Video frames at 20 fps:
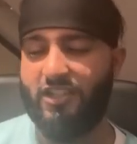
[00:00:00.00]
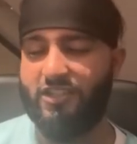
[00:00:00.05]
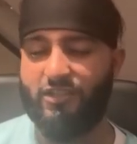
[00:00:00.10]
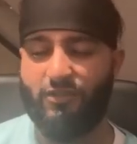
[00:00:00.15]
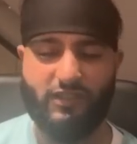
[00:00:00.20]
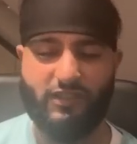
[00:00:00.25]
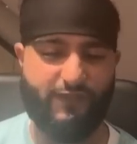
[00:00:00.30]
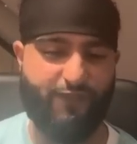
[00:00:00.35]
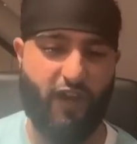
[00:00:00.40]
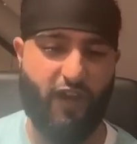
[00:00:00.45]
But
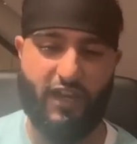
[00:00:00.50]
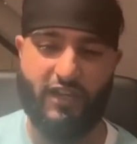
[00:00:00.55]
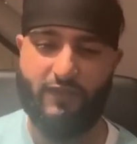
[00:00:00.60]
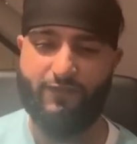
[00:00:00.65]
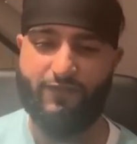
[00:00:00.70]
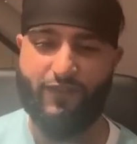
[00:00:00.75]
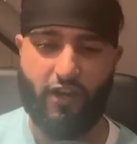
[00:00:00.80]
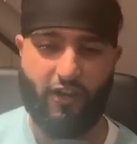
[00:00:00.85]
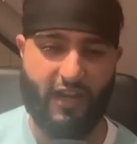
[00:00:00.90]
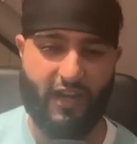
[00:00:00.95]
it's fine. I'm
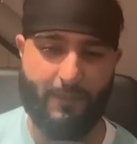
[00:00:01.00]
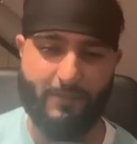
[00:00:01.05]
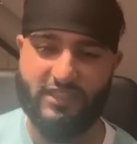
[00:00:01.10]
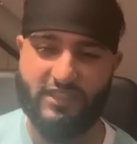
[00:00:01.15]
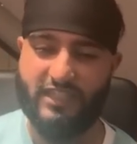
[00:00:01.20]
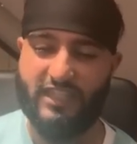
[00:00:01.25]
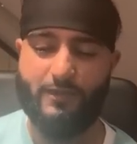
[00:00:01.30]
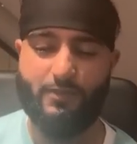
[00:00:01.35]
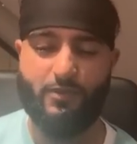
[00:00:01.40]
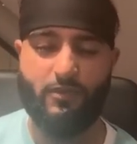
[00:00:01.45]
very happy to
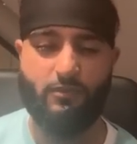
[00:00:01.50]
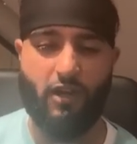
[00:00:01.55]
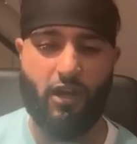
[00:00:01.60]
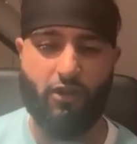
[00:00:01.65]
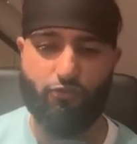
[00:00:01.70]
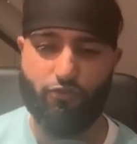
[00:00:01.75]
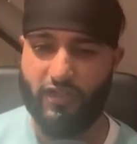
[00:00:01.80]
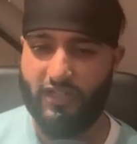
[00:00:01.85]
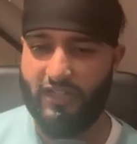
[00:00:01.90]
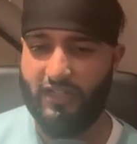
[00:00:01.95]
keep him. I
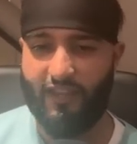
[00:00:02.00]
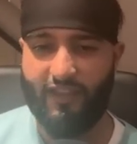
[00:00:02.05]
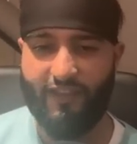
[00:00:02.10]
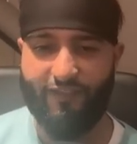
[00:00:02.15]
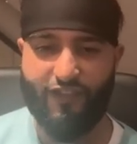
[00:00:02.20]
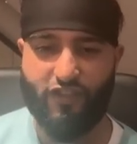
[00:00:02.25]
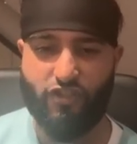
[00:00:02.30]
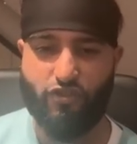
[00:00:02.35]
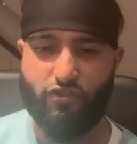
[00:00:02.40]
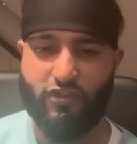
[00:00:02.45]
really like the
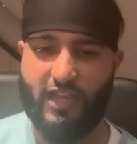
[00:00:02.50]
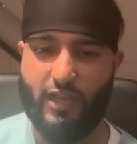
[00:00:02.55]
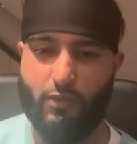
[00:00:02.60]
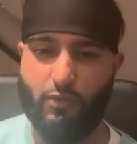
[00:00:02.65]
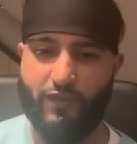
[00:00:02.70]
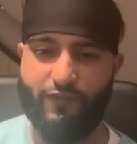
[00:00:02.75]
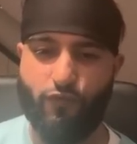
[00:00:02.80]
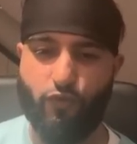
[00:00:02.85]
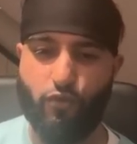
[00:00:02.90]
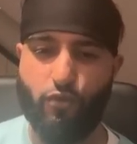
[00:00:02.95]
fixture in
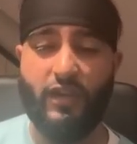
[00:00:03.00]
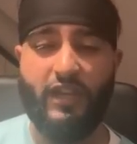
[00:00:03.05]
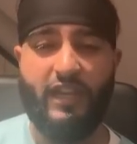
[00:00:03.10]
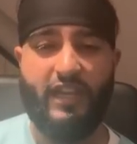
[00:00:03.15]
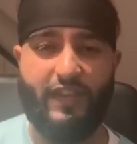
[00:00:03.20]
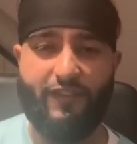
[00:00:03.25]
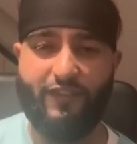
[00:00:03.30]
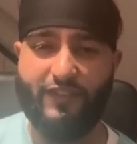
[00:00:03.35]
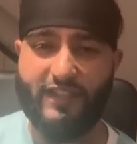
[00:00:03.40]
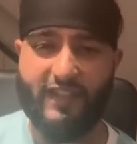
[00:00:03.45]
Gameweek 4.
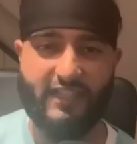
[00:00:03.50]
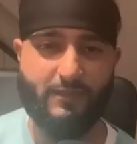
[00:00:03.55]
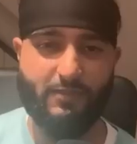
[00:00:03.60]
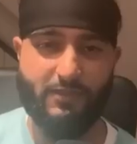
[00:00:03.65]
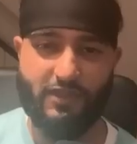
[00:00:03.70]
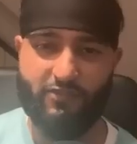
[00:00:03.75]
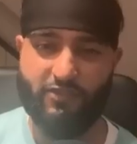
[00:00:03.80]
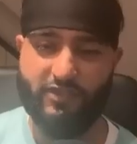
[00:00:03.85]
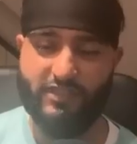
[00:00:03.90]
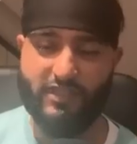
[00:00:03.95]
If he gets me
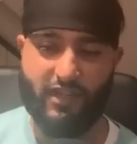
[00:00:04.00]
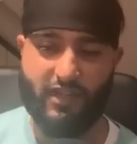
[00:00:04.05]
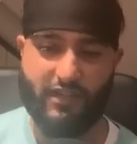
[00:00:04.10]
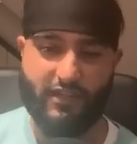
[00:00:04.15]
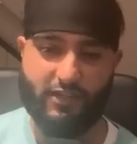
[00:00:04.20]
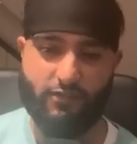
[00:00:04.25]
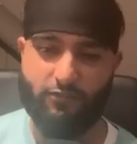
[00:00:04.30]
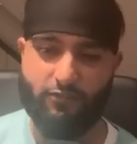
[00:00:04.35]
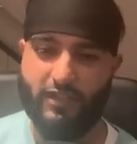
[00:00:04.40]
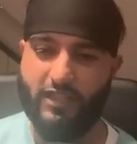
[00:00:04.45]
a return in
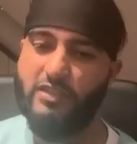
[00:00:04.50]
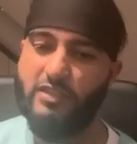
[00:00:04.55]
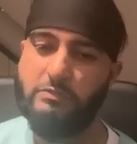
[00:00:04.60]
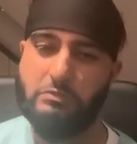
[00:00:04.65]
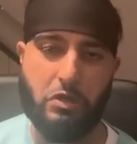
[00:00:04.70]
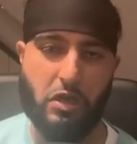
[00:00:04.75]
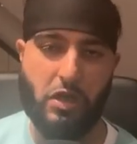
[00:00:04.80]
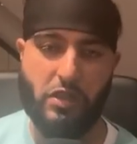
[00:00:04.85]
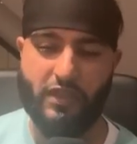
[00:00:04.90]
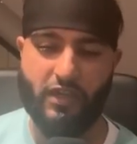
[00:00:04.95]
3,
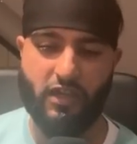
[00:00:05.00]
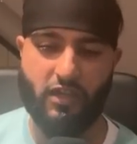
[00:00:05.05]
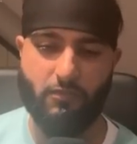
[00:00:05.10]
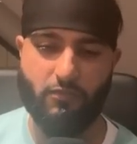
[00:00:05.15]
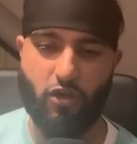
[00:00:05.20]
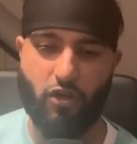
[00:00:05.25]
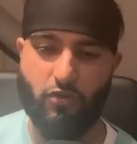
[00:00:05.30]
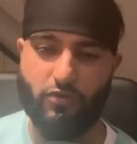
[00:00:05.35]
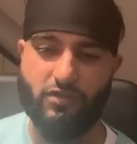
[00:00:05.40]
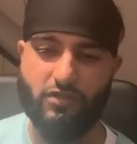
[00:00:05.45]
I think I'm
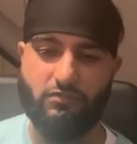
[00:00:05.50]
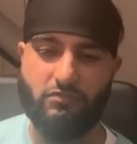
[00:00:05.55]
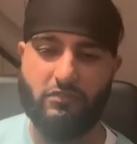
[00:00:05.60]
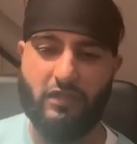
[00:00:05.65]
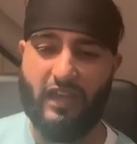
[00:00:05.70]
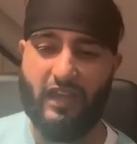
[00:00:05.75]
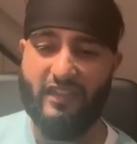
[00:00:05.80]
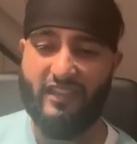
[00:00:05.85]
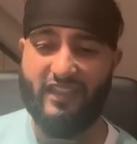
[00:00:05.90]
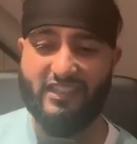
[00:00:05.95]
golden.
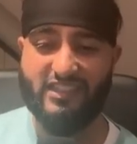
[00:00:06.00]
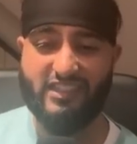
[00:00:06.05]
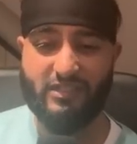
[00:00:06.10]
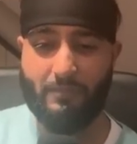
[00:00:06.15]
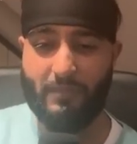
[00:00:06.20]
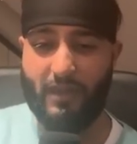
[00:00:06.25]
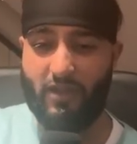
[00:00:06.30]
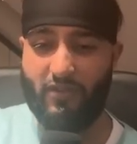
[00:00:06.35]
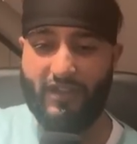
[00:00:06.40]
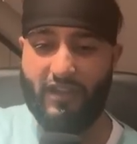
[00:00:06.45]
And that's
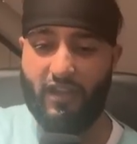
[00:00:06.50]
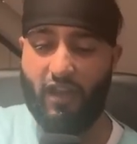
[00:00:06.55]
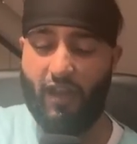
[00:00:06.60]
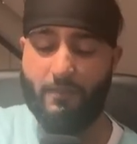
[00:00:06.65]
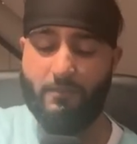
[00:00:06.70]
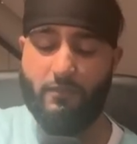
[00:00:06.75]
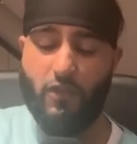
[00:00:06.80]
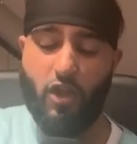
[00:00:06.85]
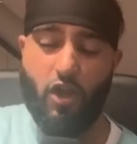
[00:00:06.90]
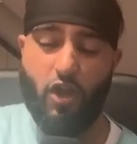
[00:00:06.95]
about it.
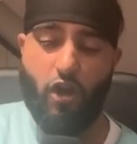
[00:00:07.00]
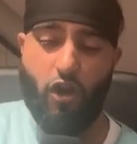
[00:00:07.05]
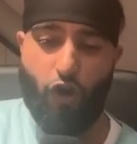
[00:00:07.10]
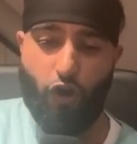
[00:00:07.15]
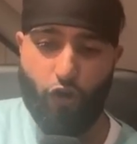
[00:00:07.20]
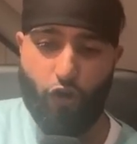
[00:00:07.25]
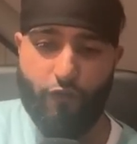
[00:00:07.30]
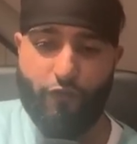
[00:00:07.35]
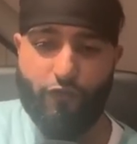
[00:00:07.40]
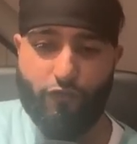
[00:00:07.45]
I'm
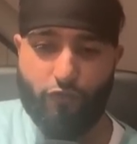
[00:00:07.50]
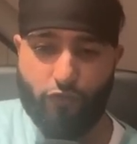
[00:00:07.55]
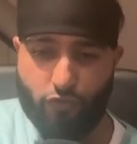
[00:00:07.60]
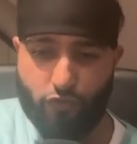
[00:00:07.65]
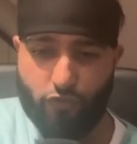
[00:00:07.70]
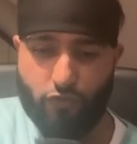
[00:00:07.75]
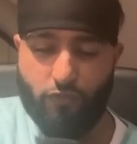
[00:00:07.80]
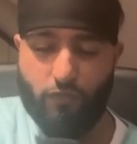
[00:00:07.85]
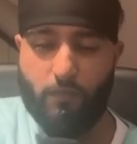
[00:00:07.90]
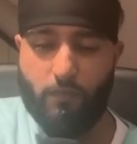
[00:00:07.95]

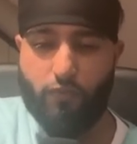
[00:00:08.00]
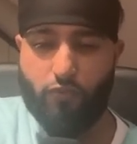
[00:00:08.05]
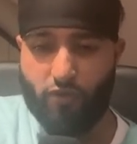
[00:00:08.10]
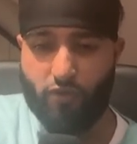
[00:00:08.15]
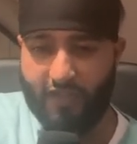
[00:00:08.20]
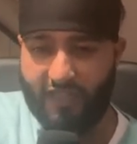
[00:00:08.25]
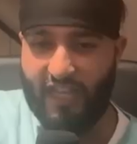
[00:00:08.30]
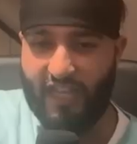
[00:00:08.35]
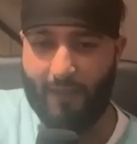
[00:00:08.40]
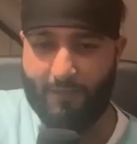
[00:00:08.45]
overall
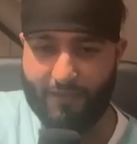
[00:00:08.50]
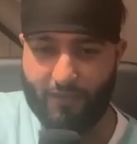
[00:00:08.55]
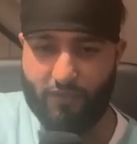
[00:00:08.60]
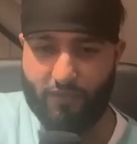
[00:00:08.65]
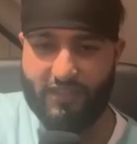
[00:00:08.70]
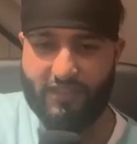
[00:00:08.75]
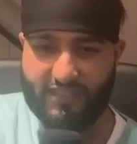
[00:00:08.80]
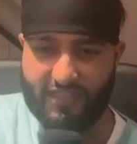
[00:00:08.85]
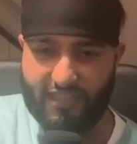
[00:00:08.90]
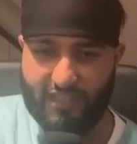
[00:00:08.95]
pretty happy with
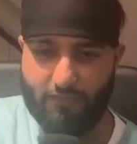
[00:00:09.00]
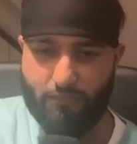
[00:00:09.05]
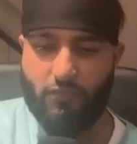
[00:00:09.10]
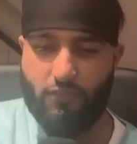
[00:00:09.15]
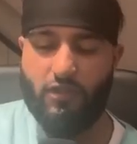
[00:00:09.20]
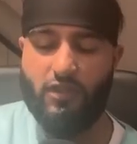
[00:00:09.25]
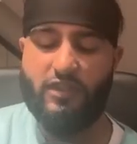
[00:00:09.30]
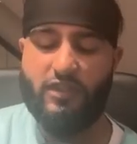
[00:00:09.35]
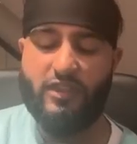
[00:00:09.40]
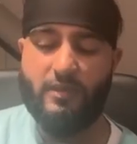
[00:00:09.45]
the team.
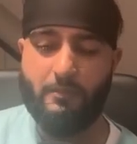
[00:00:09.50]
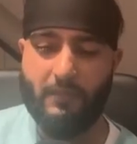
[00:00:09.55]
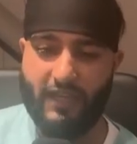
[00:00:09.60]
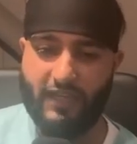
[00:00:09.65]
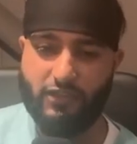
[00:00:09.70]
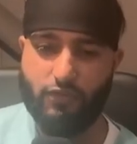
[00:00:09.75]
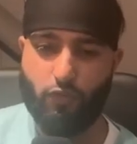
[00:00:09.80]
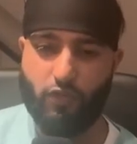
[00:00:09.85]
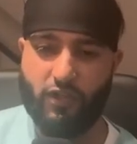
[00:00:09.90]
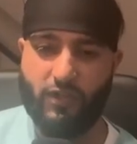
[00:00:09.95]
The
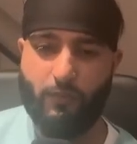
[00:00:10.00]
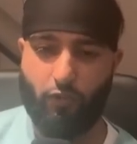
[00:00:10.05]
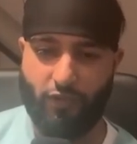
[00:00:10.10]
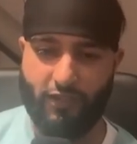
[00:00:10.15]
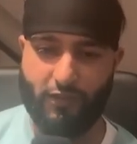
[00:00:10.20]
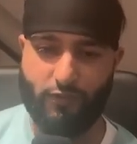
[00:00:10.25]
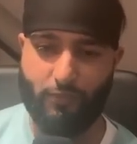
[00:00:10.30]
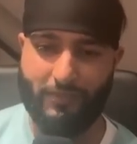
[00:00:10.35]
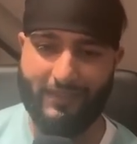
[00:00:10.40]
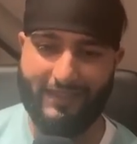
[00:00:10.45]
main talking
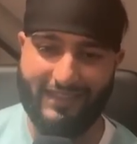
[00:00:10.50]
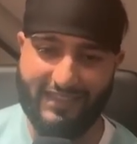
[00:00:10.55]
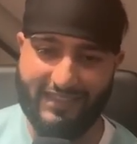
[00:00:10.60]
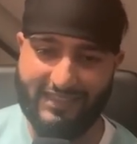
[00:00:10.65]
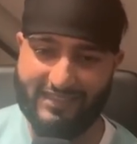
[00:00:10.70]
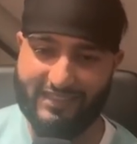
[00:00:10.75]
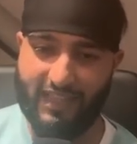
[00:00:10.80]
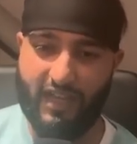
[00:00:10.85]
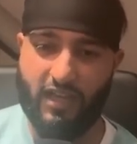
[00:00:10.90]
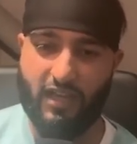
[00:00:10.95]
points will be
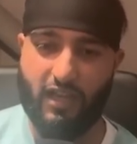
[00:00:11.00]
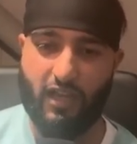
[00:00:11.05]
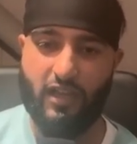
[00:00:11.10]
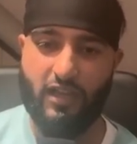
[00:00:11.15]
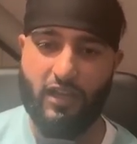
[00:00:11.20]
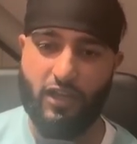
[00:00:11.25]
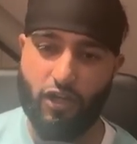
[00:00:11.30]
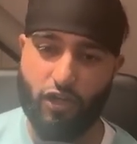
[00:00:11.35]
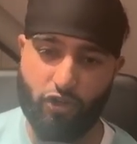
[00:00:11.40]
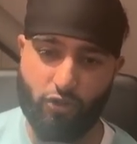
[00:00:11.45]
Isak,
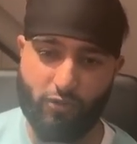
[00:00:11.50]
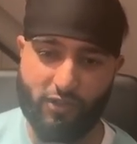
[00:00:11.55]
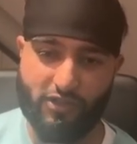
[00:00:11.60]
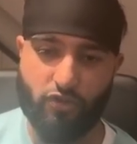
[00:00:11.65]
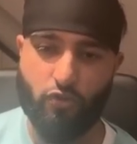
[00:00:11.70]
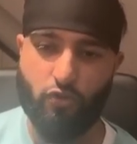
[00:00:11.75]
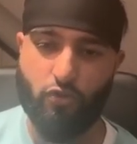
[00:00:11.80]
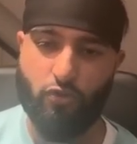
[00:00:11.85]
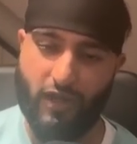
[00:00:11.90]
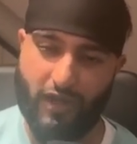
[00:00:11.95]
Lewis
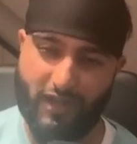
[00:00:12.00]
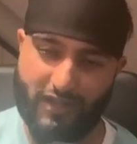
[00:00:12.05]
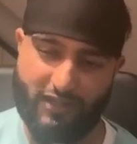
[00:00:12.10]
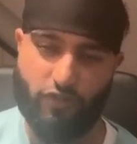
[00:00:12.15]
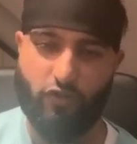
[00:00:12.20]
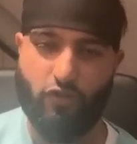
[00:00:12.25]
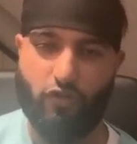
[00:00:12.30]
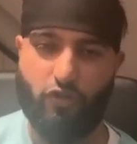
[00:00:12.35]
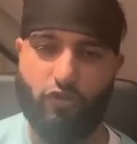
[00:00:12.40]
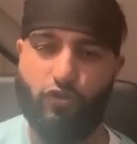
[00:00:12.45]
Hall, and
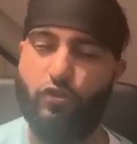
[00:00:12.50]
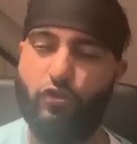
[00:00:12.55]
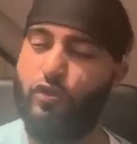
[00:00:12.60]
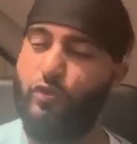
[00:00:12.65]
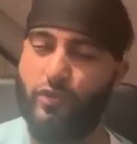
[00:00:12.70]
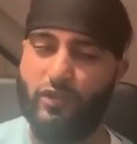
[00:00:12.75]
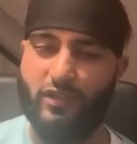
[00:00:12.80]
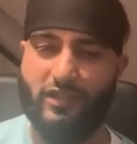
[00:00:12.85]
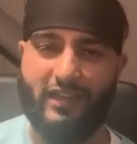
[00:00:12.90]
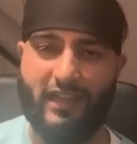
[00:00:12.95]
NKUNKU, who
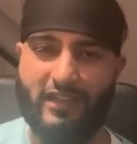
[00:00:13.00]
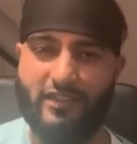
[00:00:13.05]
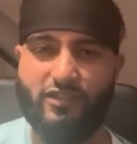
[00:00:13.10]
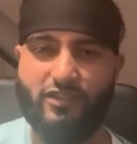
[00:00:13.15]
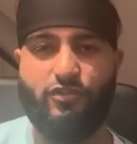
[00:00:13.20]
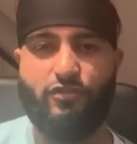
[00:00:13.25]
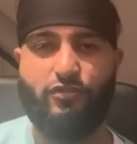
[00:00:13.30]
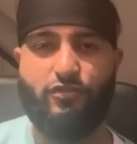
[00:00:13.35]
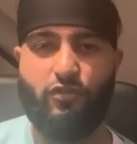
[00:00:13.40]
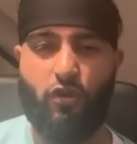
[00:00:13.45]
we're going to get
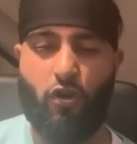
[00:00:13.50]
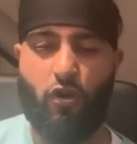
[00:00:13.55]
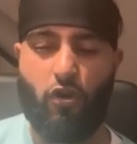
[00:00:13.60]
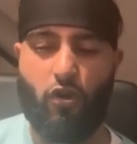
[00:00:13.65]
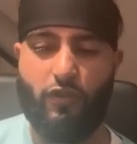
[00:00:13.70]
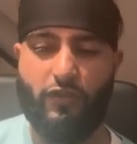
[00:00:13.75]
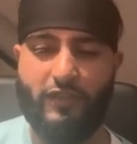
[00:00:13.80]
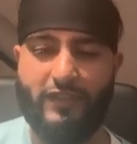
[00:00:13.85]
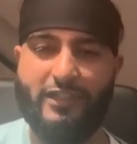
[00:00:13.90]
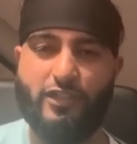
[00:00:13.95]
into
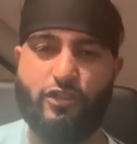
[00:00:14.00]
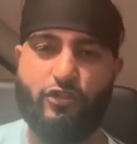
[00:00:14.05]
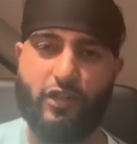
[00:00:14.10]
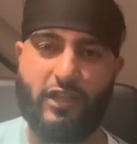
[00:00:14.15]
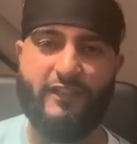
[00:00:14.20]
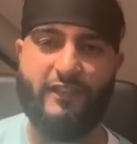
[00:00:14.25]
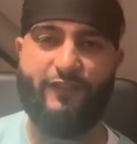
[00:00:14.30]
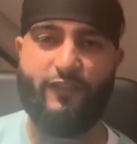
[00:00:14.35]
on transfer.